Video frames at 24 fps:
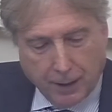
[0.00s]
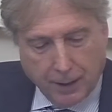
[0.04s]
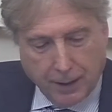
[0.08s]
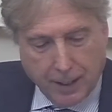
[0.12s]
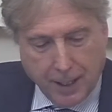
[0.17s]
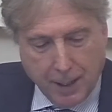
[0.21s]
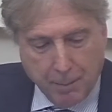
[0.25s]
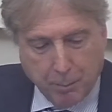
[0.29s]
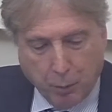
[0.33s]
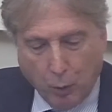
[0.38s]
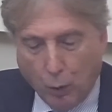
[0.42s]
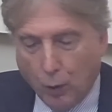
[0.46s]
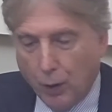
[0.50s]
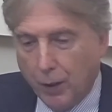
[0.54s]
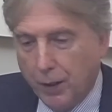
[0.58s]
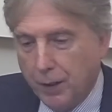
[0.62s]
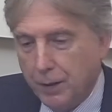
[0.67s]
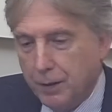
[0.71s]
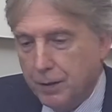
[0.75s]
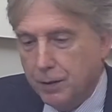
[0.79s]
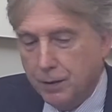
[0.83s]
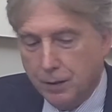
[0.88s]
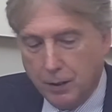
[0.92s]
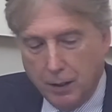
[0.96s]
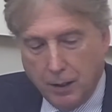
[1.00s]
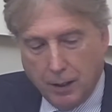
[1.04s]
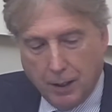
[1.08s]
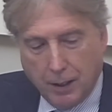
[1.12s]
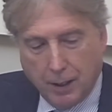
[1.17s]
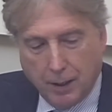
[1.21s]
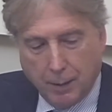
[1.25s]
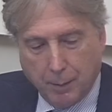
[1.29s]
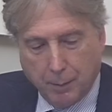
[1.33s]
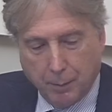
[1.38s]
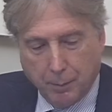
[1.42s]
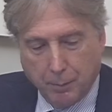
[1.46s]
key points,
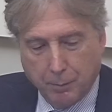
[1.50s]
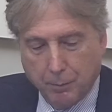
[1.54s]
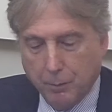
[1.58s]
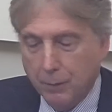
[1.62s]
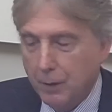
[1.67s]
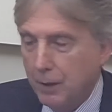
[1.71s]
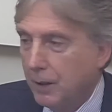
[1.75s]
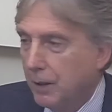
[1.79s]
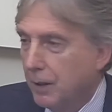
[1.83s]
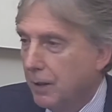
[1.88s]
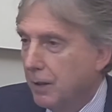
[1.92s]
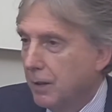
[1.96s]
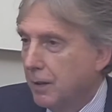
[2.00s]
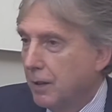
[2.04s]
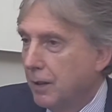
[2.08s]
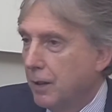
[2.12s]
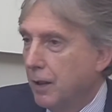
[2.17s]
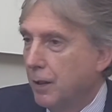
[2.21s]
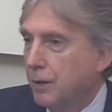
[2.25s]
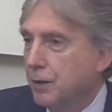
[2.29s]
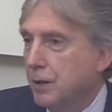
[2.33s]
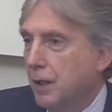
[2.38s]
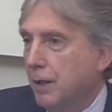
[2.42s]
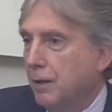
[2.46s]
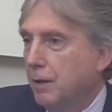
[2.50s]
also